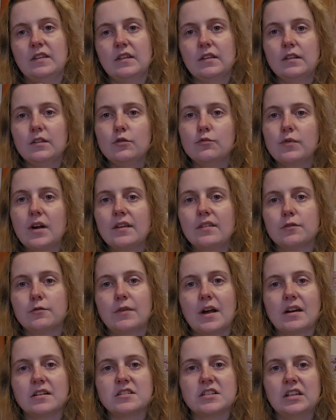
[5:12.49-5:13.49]
This is you
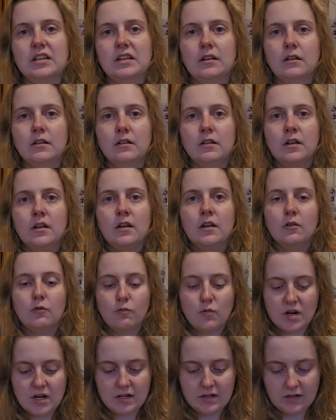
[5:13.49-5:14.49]
resurrecting
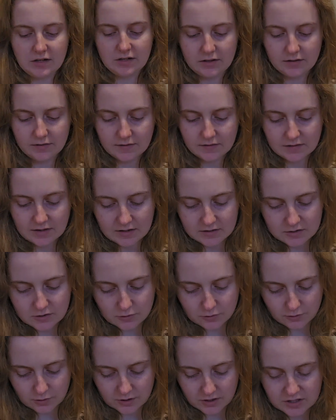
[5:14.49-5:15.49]
what it is that
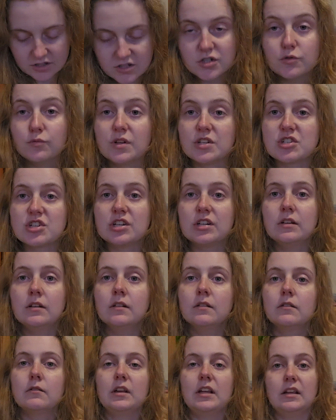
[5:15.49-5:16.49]
your intuition